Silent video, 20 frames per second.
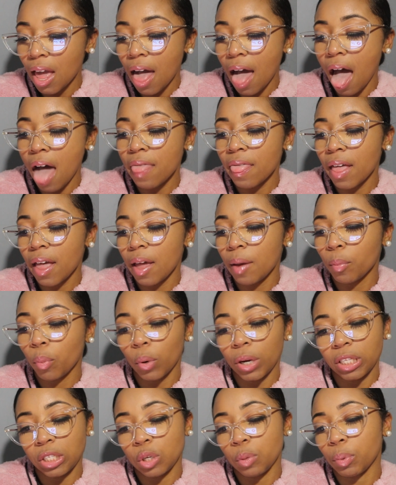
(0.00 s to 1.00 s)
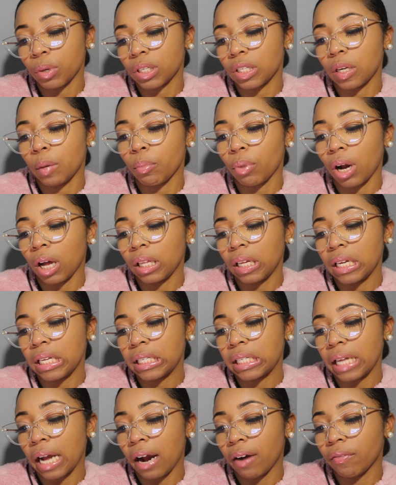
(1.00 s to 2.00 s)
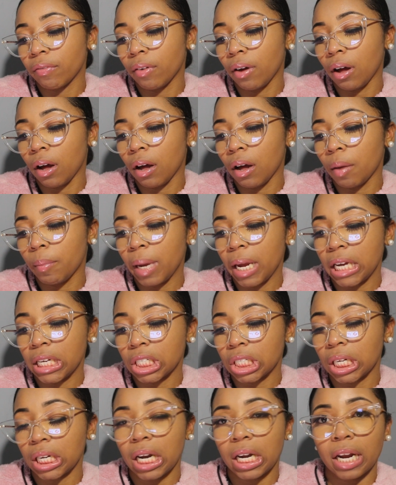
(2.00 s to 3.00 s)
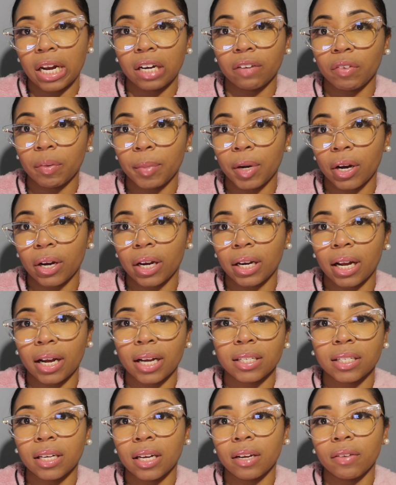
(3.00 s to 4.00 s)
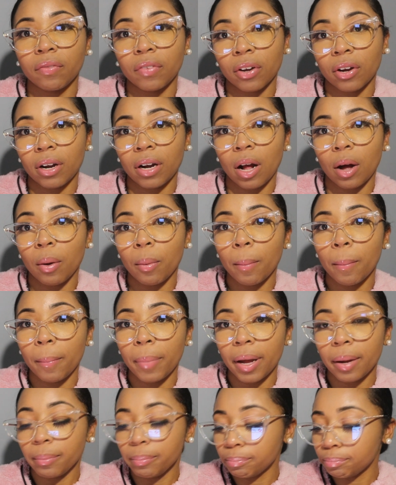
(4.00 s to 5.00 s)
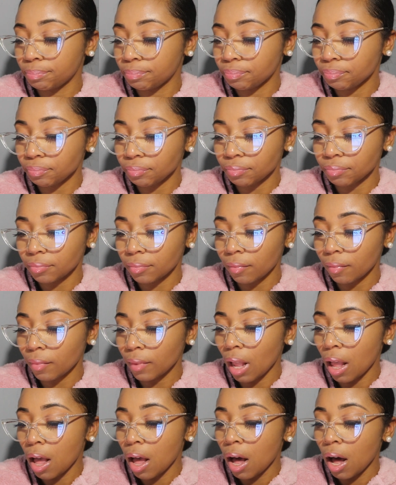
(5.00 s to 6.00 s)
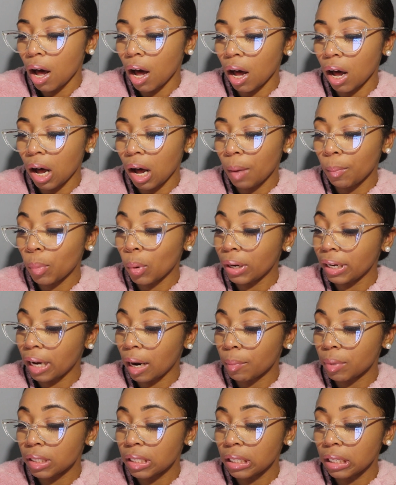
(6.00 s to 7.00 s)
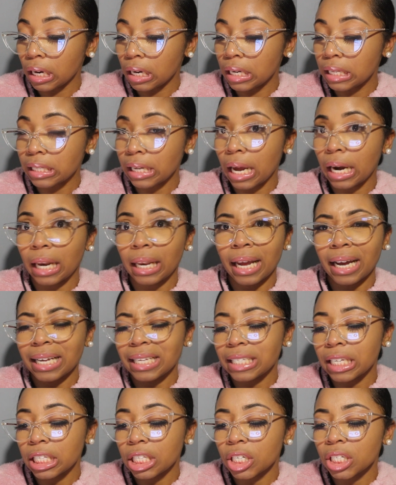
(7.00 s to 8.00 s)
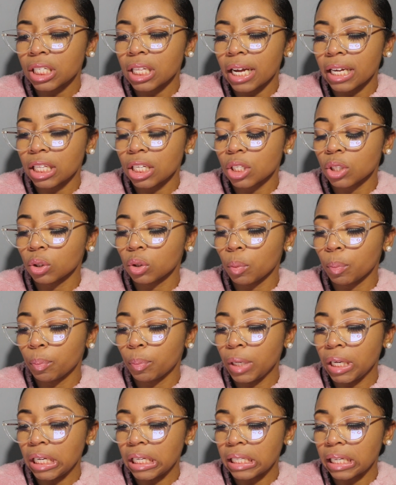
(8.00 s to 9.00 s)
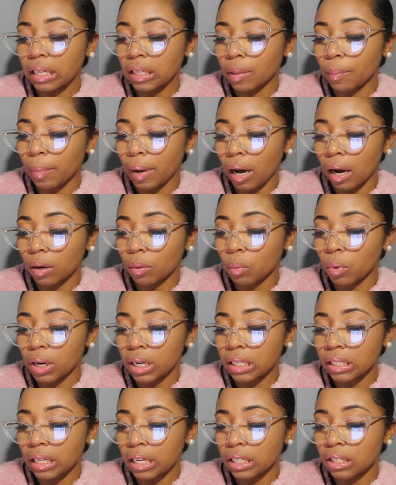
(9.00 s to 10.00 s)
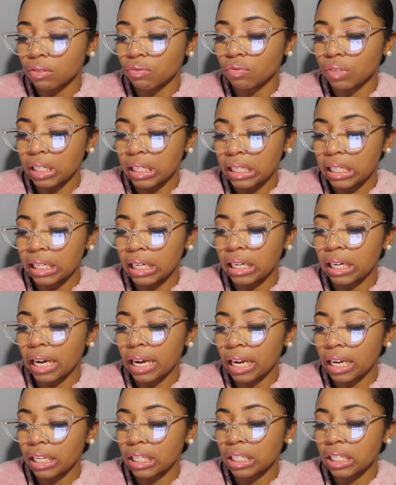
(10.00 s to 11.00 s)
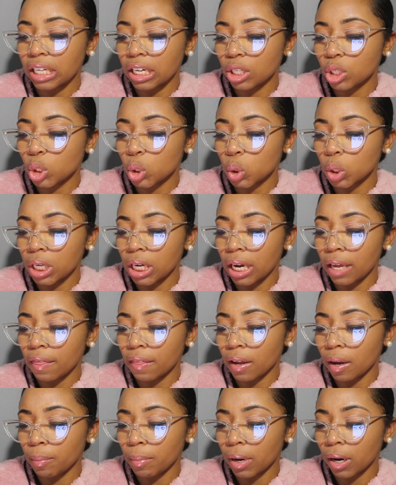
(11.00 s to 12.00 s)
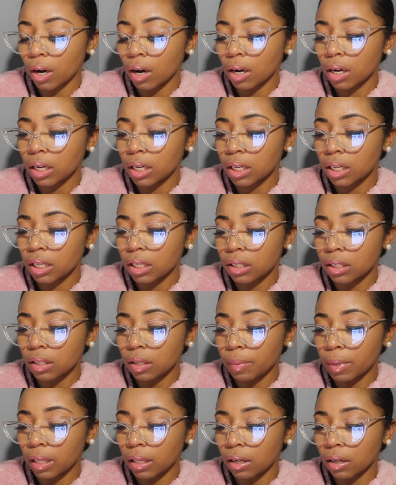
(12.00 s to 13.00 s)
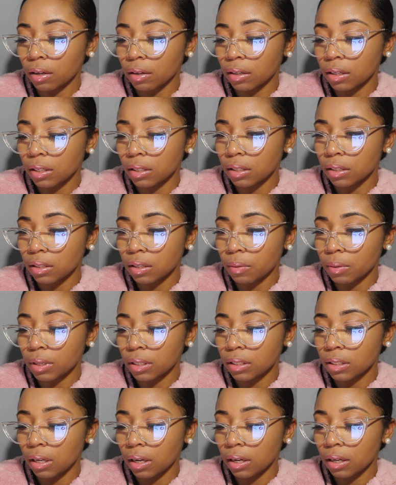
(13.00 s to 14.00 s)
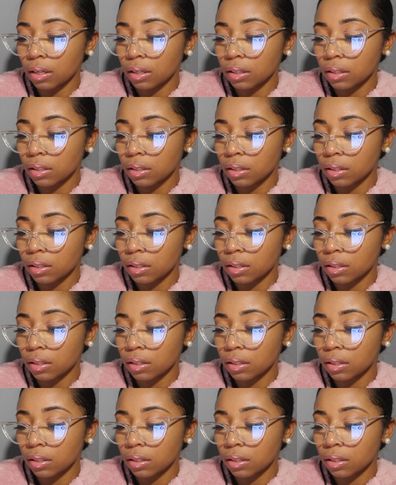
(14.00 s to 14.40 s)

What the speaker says: And then 0.2% broadly Asian and Native American. I guess they couldn't figure it out, but 0.9% undecided. And like I said, there's like this little piece at the bottom where it says recent ancestry in the Americas. Let me click on this and see what it says.